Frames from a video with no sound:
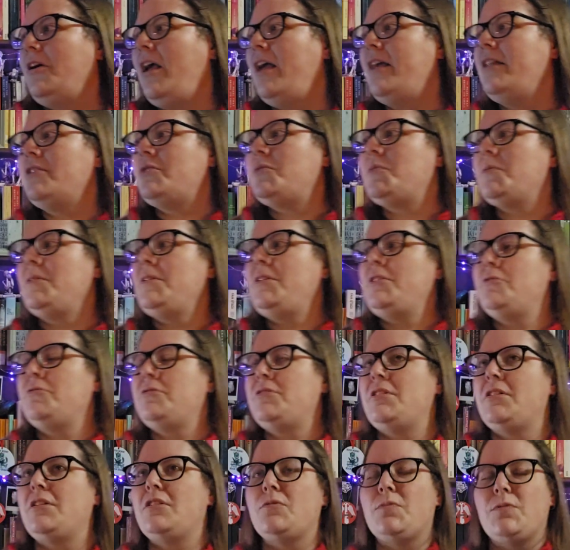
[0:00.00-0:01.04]
And it's really
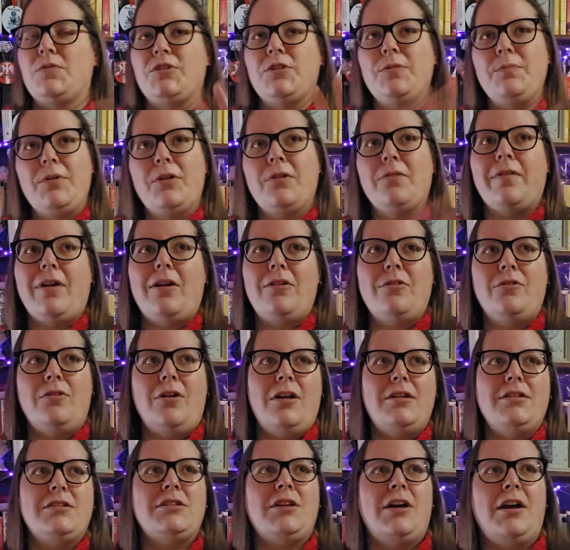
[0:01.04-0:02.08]
interesting because we're jumping around a
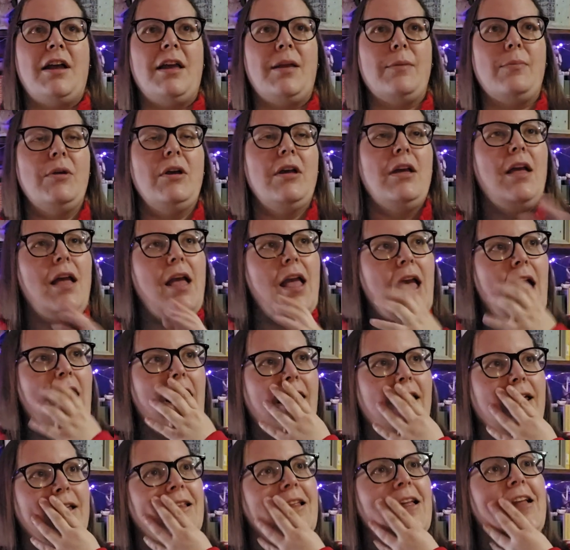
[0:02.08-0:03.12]
lot in time,
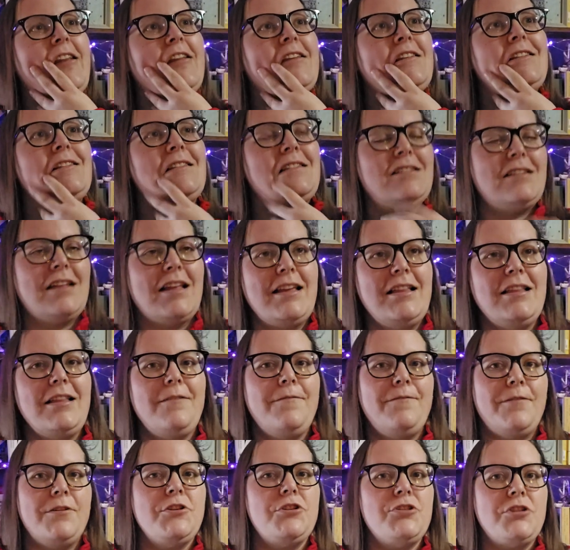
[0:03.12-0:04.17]
and it, it is slightly
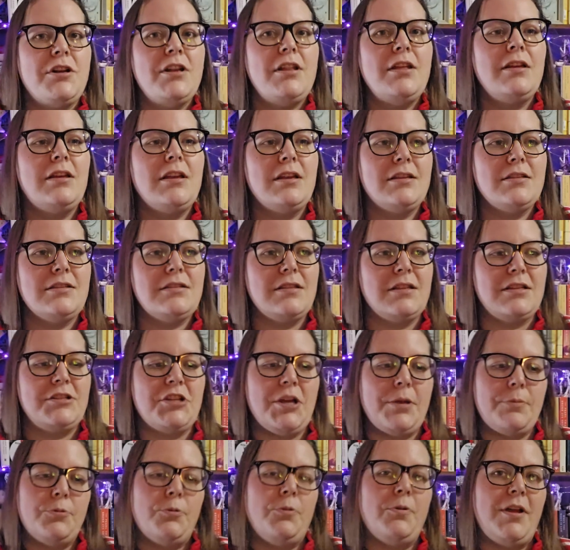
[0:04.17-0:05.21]
frustrating because a
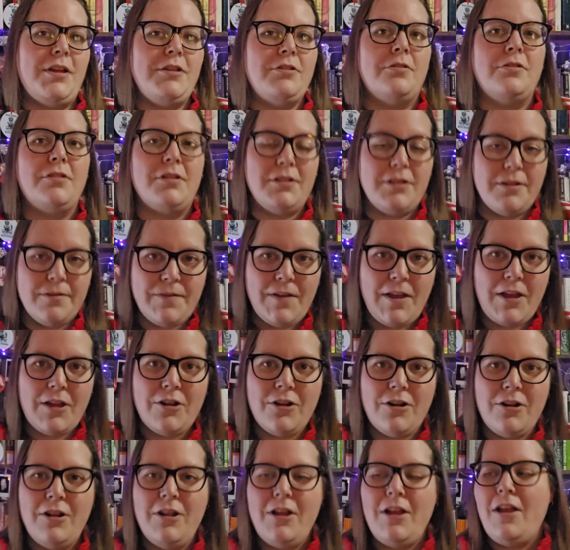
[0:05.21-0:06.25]
chapter will end on a
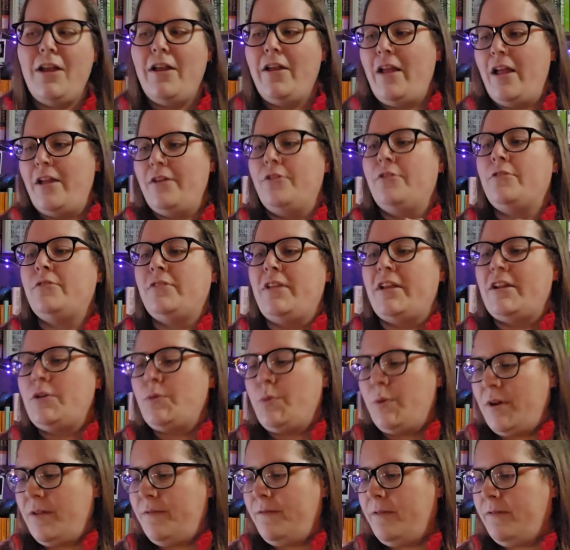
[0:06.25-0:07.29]
cliffhanger and you're in like
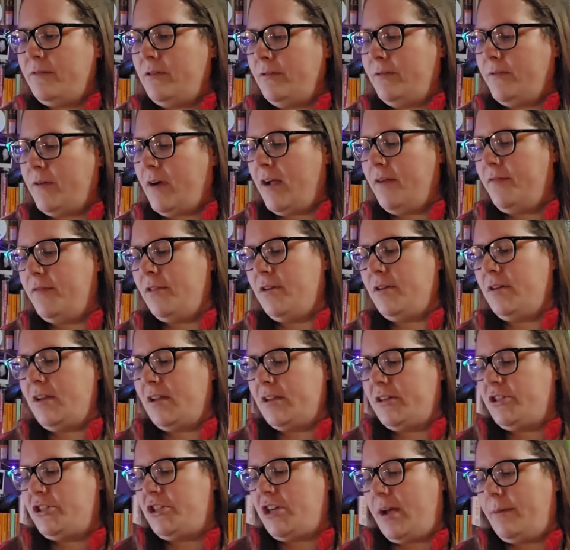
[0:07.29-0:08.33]
2055 and then the
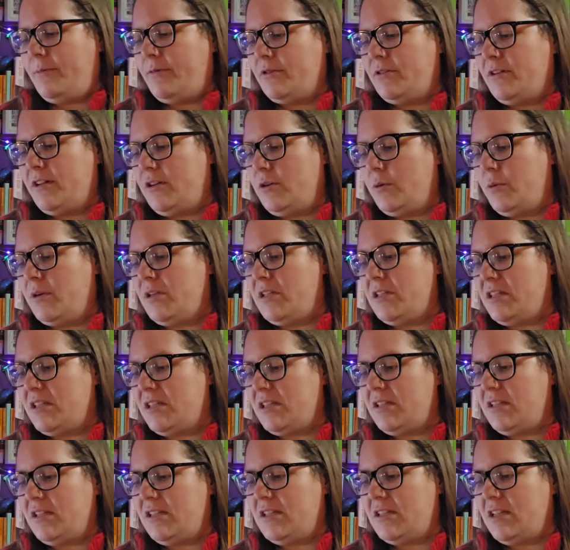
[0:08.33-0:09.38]
next chapter is like
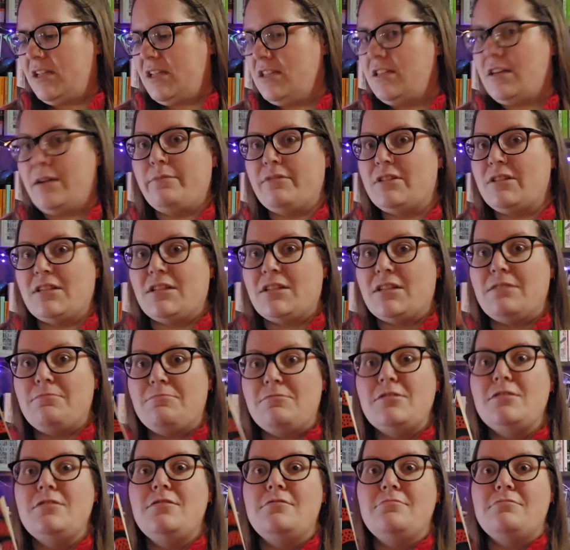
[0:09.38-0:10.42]
2066 and I'm just like, I
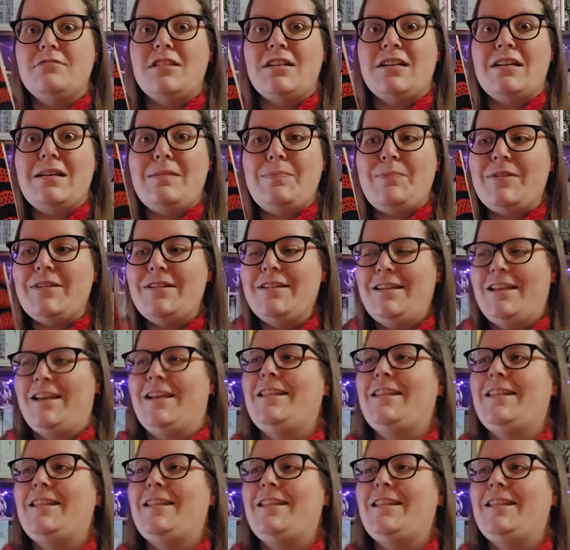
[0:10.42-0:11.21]
want to know what happened